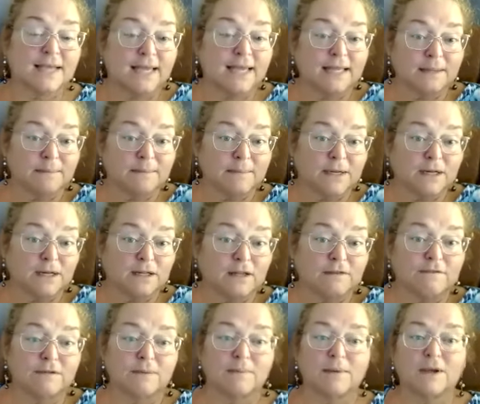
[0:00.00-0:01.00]
In the middle
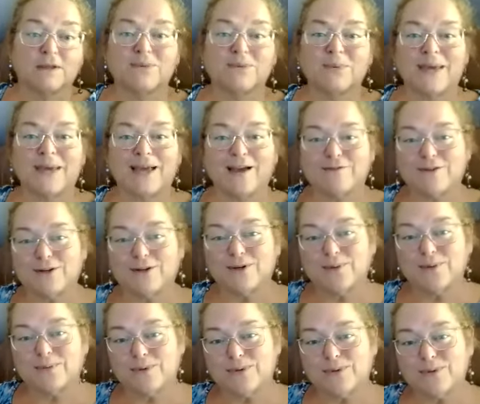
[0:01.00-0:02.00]
of the month, we have a
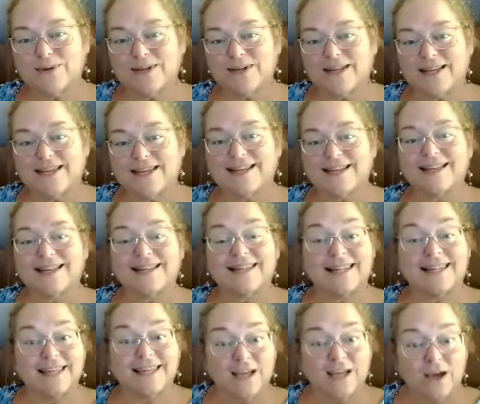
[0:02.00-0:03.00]
new moon in
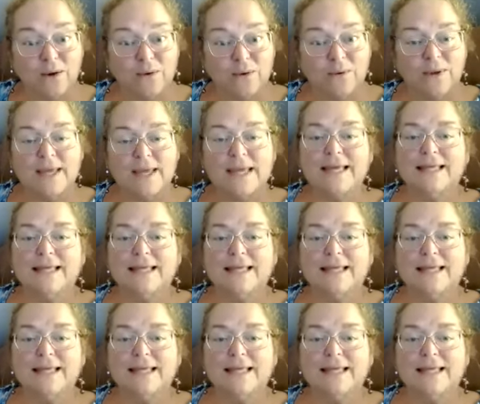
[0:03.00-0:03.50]
Leo.